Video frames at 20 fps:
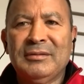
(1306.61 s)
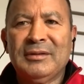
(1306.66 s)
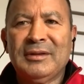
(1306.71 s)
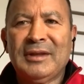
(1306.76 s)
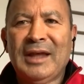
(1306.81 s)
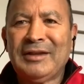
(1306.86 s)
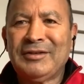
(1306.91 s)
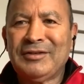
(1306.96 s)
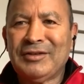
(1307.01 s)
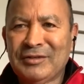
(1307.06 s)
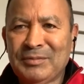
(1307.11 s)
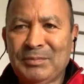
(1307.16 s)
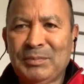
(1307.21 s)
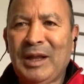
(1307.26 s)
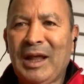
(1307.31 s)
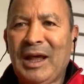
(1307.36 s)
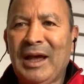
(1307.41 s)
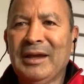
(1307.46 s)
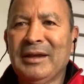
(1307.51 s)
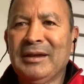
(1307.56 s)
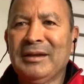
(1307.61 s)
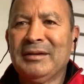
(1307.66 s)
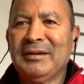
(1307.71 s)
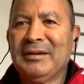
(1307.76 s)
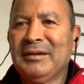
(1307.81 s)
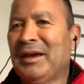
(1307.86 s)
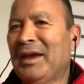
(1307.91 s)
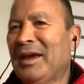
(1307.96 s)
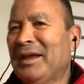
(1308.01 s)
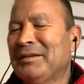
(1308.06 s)
They just play.
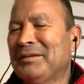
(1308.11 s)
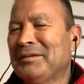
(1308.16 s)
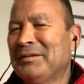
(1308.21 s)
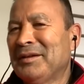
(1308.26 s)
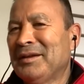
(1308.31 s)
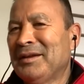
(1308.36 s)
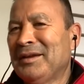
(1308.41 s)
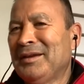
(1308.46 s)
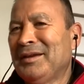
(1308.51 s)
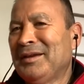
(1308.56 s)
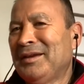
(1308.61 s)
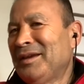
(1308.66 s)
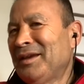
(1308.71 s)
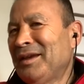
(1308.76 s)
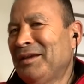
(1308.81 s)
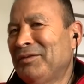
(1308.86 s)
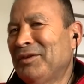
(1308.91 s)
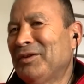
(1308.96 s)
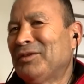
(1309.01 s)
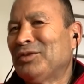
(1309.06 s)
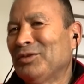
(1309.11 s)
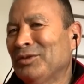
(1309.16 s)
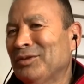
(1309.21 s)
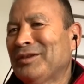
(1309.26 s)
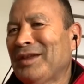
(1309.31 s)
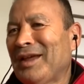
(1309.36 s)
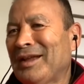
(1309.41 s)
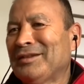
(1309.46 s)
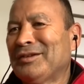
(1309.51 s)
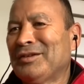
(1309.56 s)
And if you took
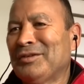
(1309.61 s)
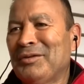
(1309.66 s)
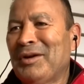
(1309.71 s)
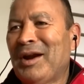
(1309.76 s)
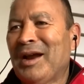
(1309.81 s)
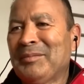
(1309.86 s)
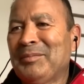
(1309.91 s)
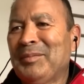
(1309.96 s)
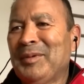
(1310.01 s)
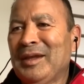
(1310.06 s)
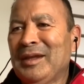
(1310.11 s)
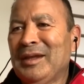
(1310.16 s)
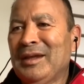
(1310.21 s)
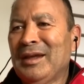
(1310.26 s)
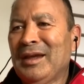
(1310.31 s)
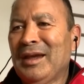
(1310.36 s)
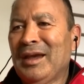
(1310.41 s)
that to rugby,